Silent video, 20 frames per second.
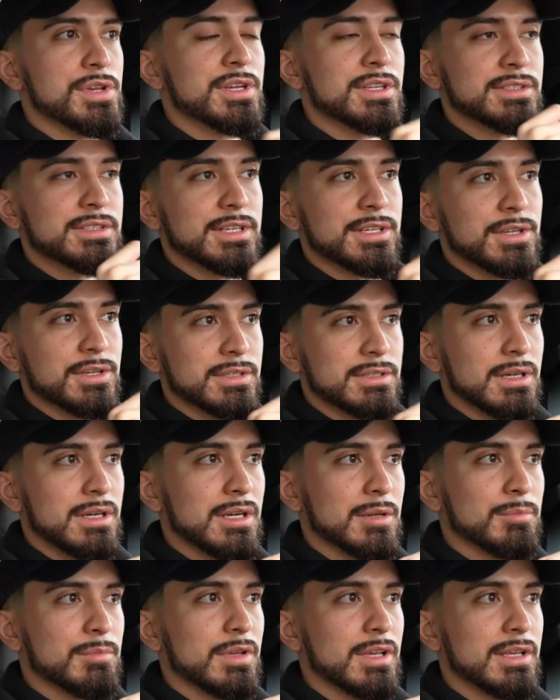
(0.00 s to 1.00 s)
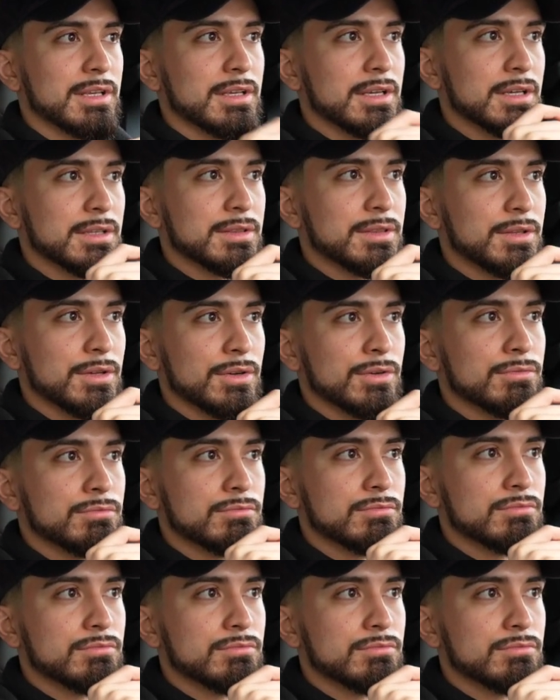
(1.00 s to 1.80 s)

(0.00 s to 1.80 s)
could take your time and get there